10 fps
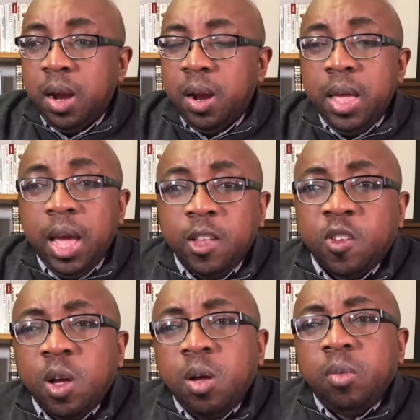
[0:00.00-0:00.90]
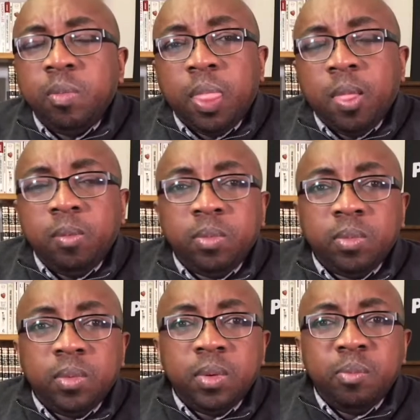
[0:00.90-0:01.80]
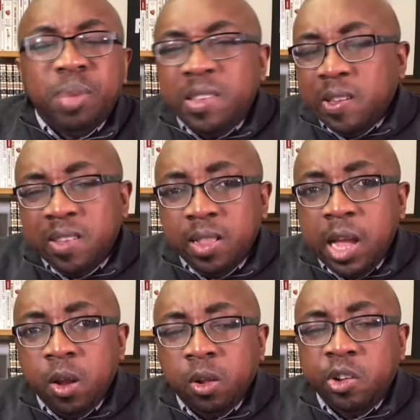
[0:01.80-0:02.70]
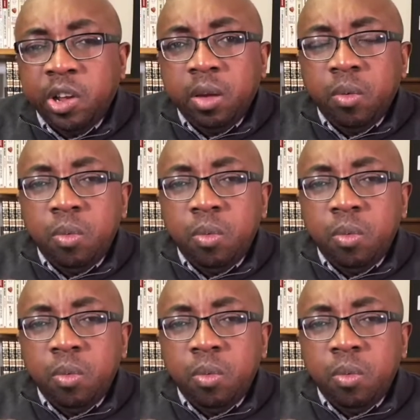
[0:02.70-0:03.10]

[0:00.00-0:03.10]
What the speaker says: Yeah, so business and technology,